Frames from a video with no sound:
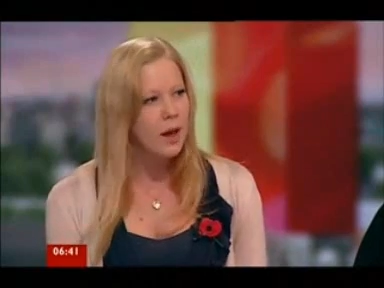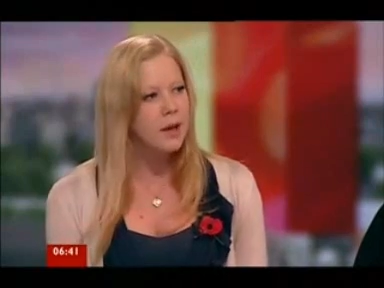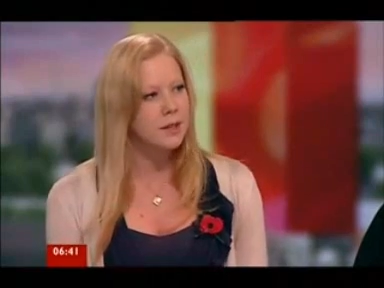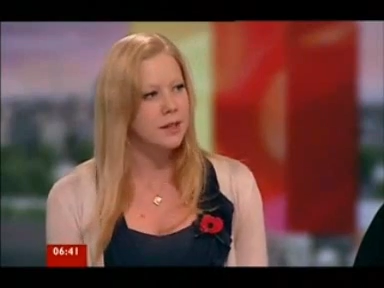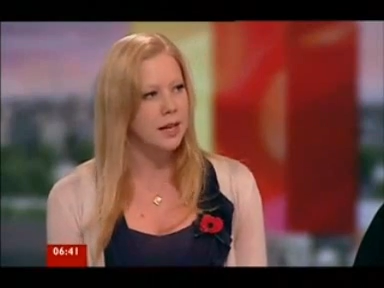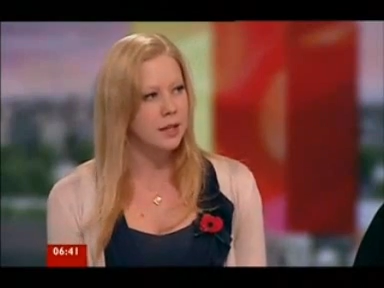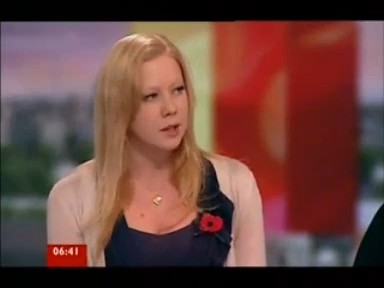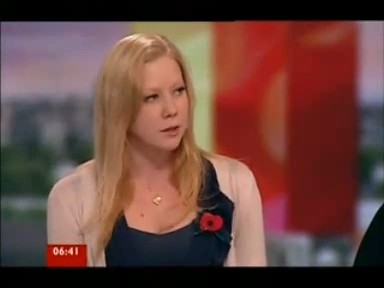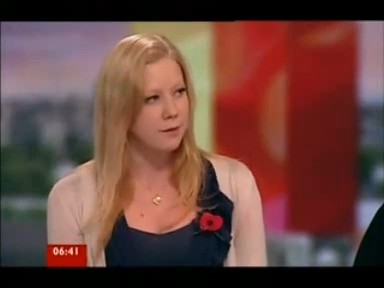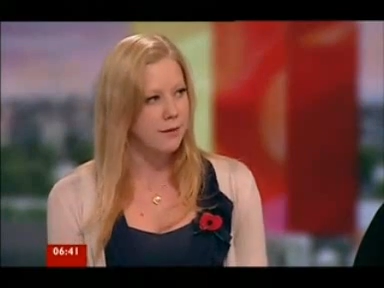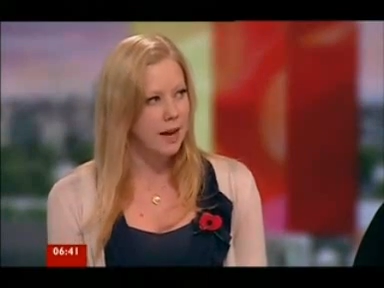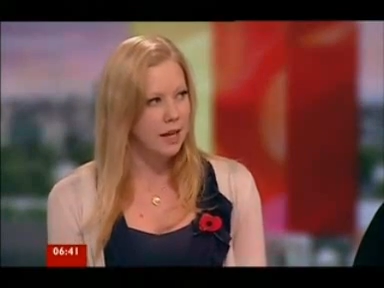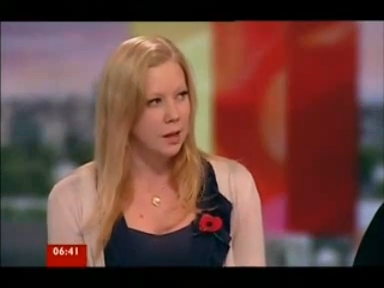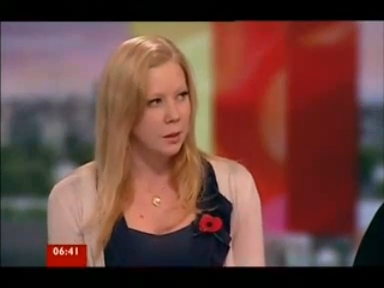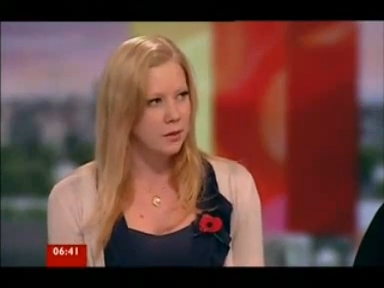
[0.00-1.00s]
So the actual
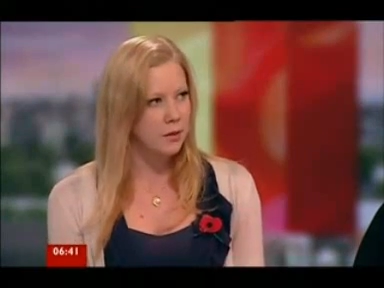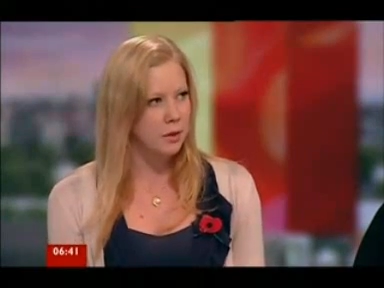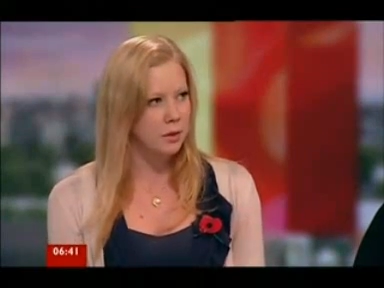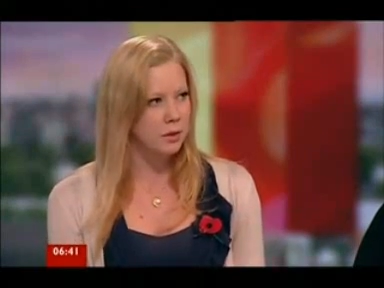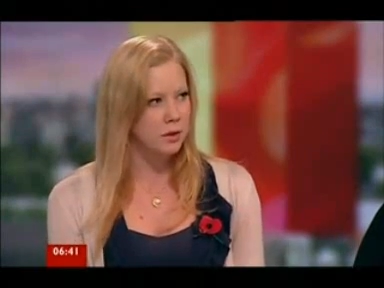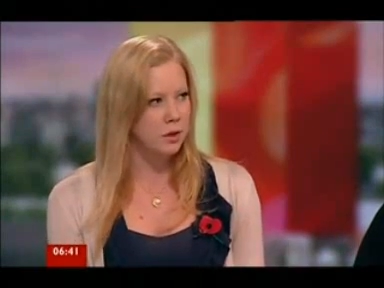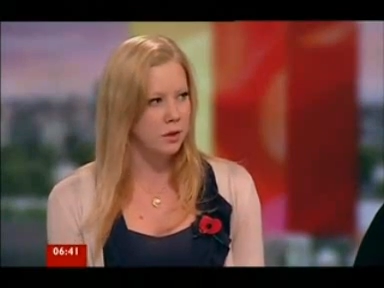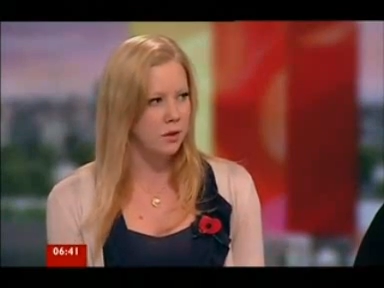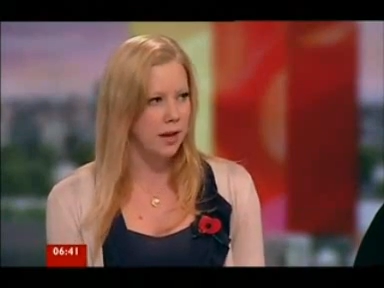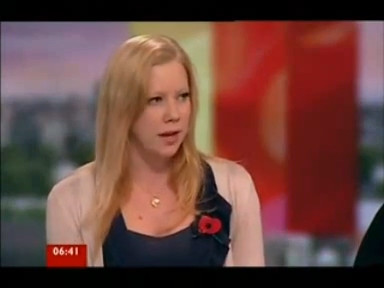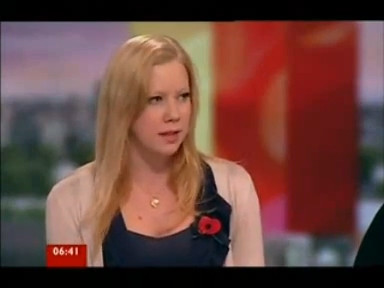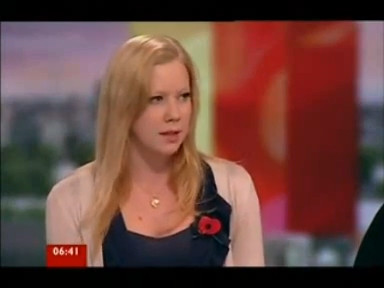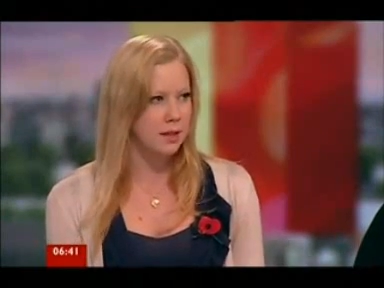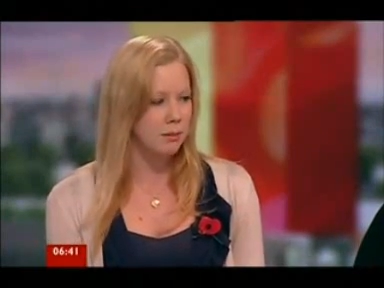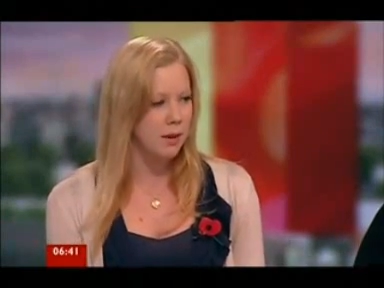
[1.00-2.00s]
value of your degree
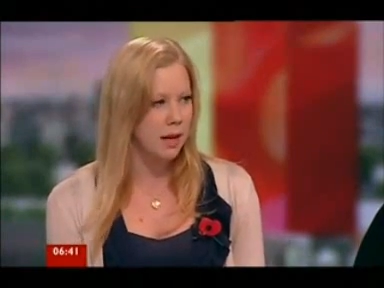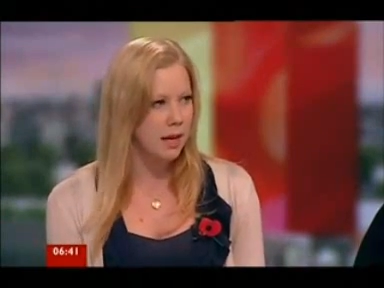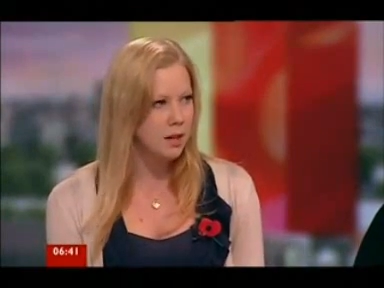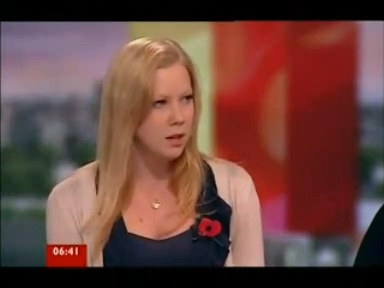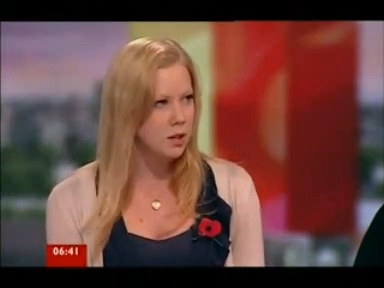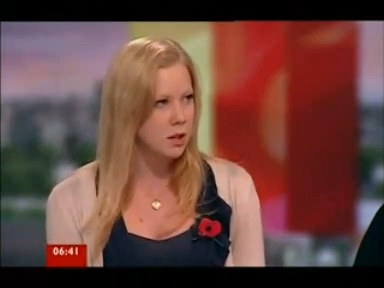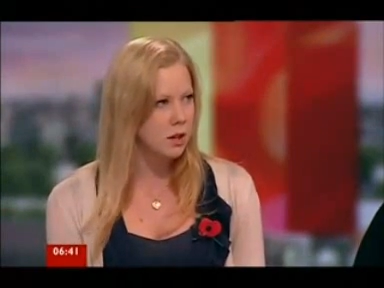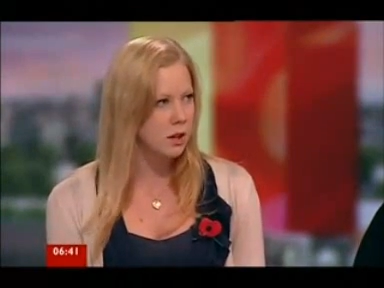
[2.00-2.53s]
has diminished.